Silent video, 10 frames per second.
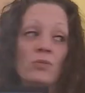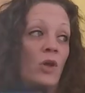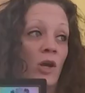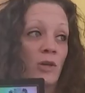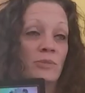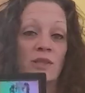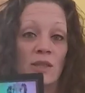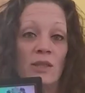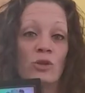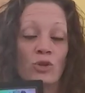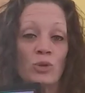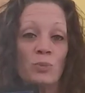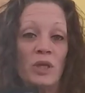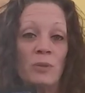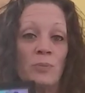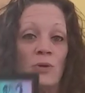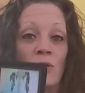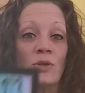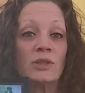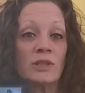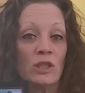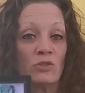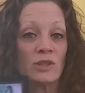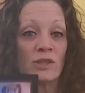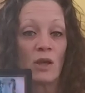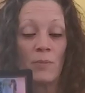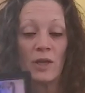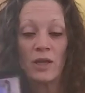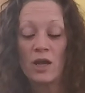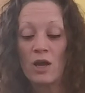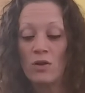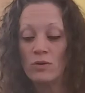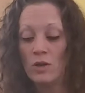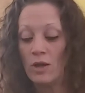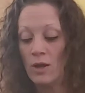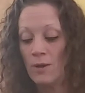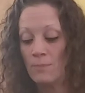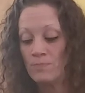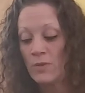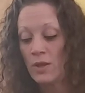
um, seeing through people, secrets coming out, um,